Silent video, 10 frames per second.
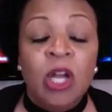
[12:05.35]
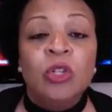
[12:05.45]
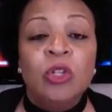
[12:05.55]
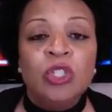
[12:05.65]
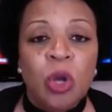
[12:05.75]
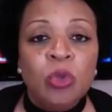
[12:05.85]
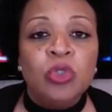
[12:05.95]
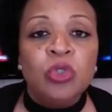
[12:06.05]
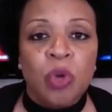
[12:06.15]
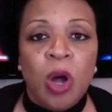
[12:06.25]
so
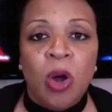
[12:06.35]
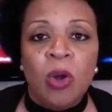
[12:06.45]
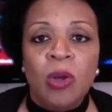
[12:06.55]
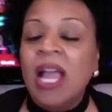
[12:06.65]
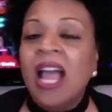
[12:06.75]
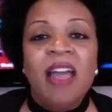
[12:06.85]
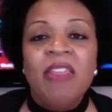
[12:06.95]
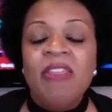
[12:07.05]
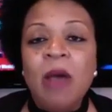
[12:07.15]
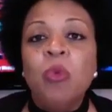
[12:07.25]
strong
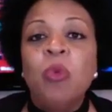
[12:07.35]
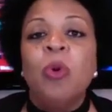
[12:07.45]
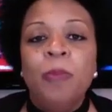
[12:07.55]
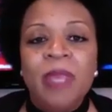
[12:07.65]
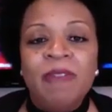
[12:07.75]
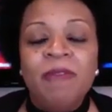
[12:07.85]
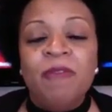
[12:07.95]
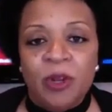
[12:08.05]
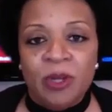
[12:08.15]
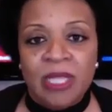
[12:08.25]
that we'll be
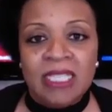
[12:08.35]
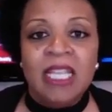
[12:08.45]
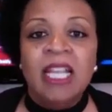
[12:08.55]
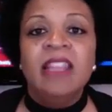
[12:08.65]
fearless,